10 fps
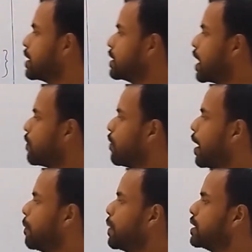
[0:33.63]
such that
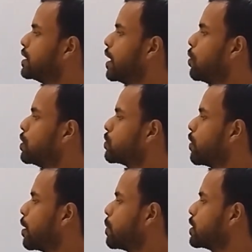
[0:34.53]
y plus z whole
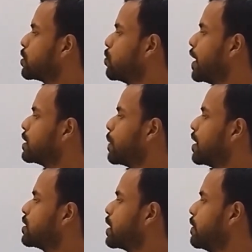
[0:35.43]
square plus 2x
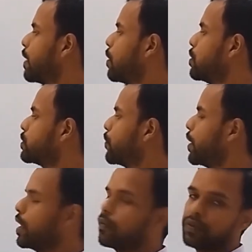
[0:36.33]
minus 3y whole
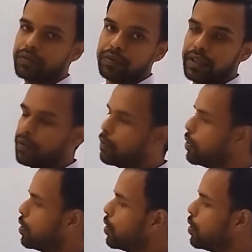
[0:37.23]
square equals to 0.